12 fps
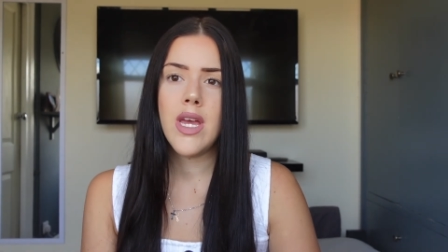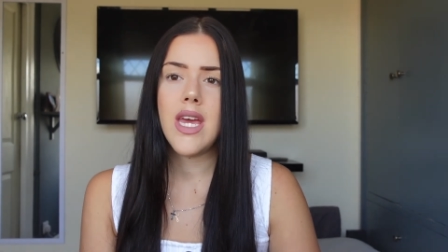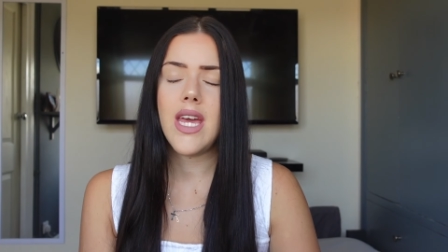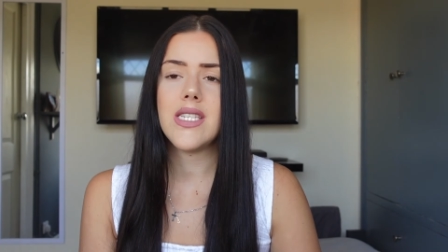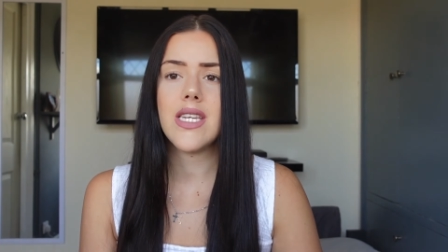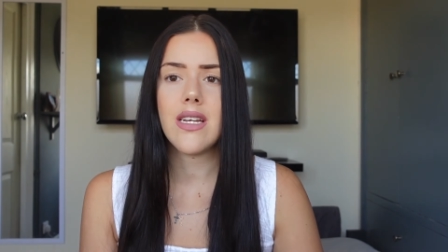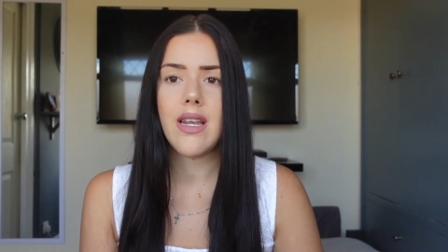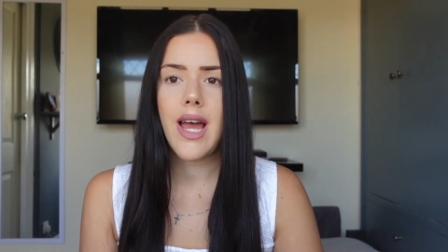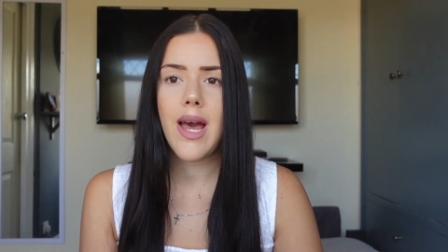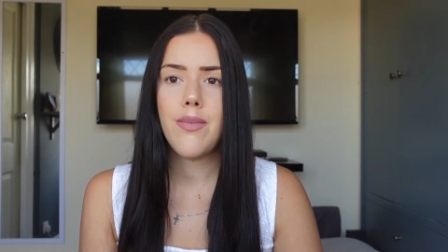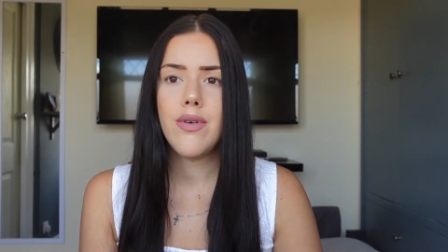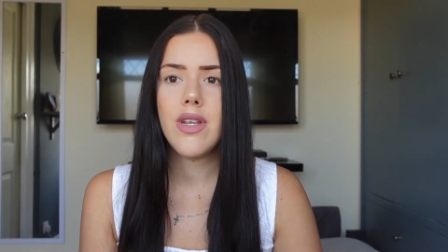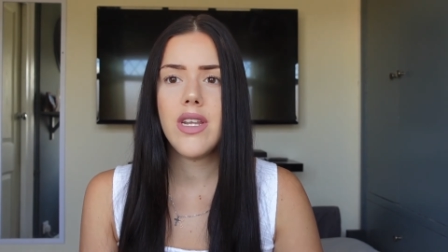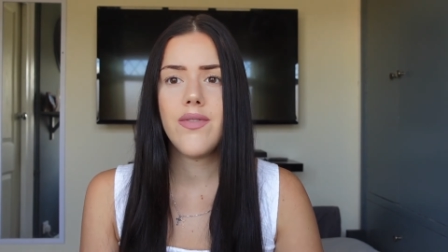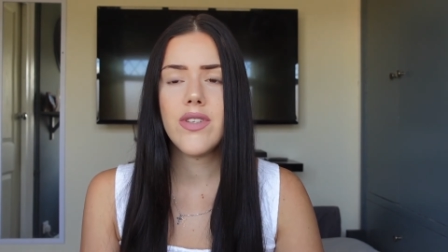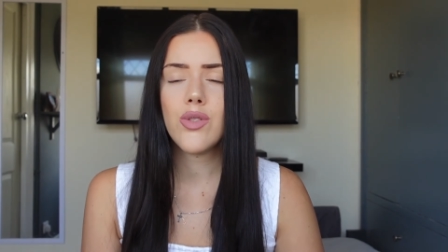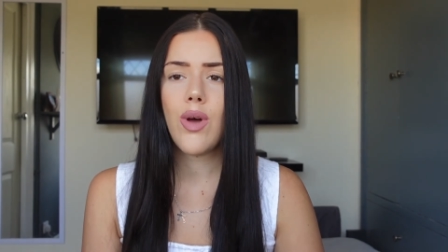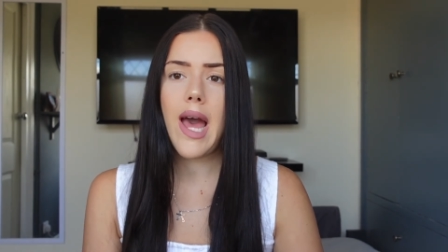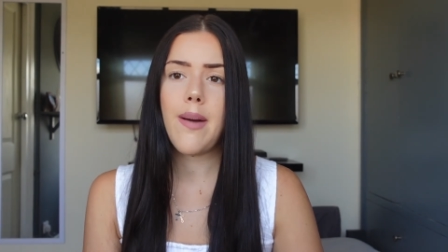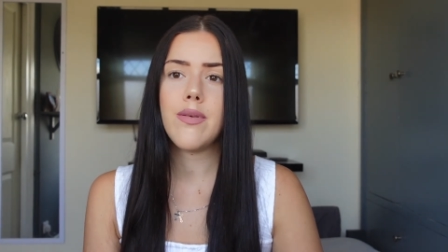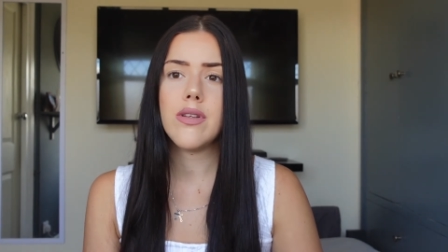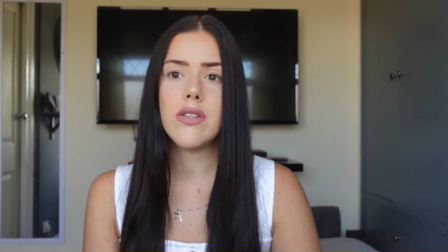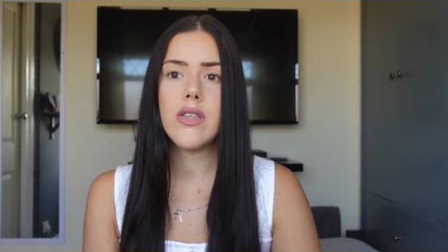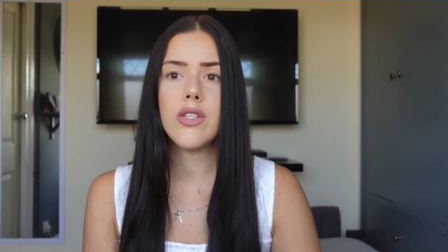Is it going to happen? And if it's not
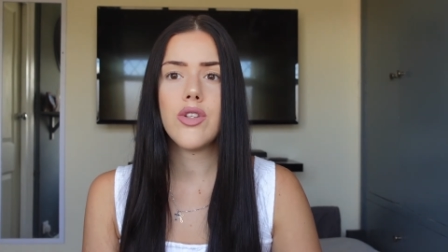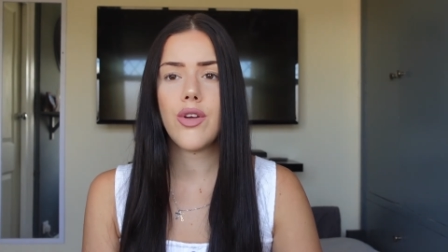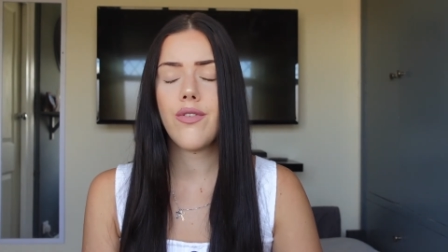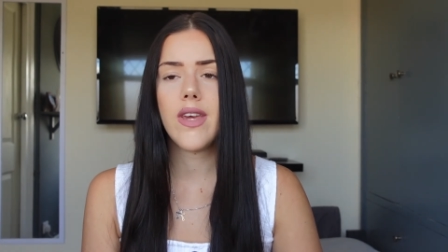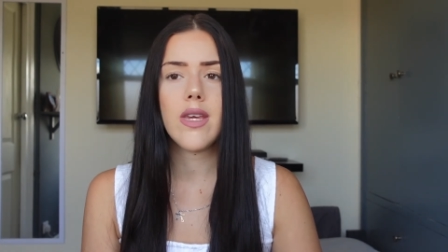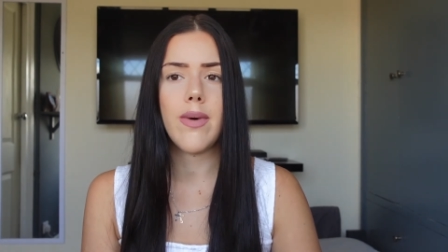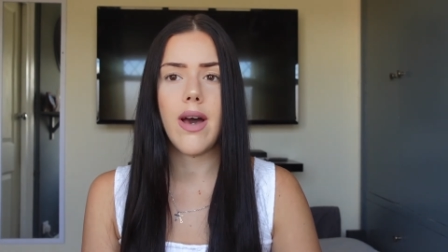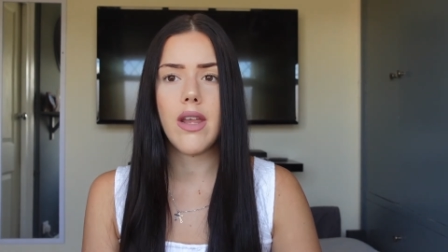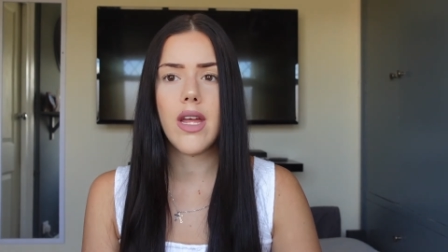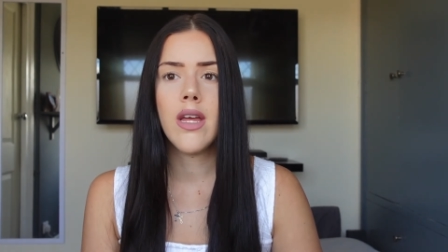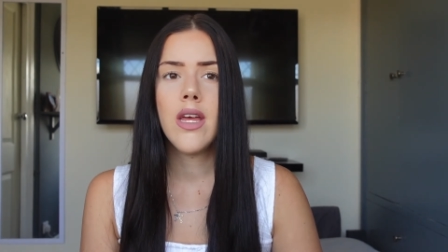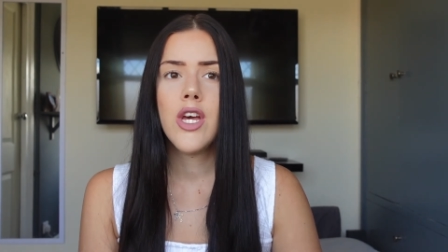happened, then don't think about it.